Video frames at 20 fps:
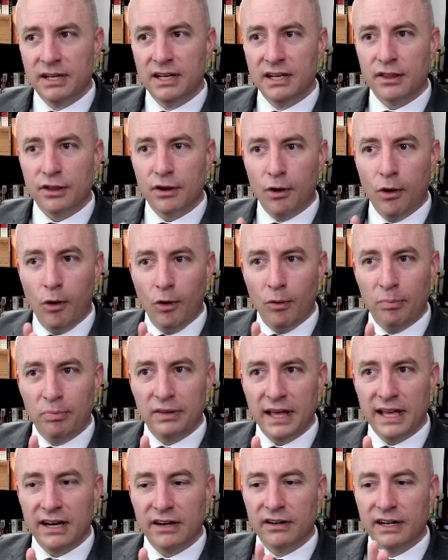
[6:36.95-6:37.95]
the whole
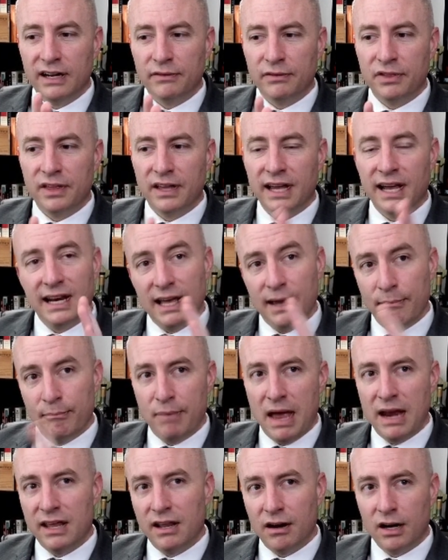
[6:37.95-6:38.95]
player and everything, and
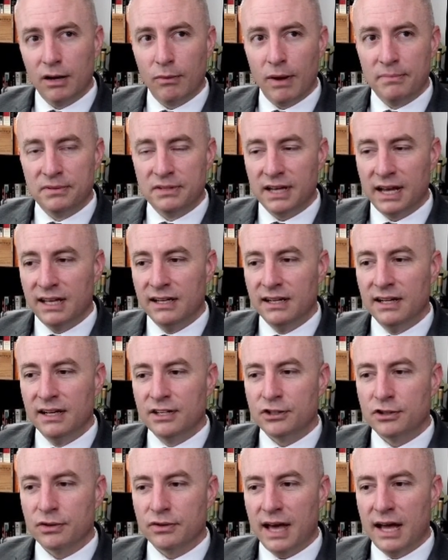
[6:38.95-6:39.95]
embed it on a website
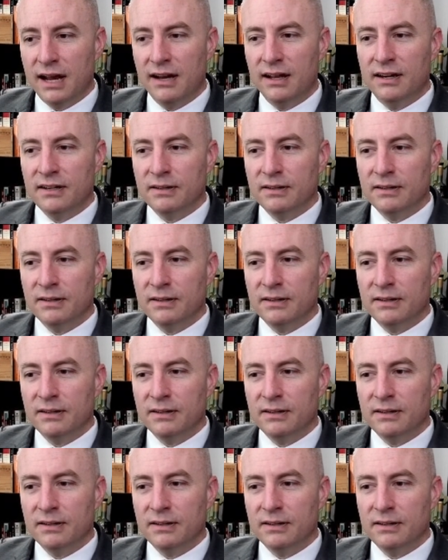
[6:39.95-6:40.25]
so that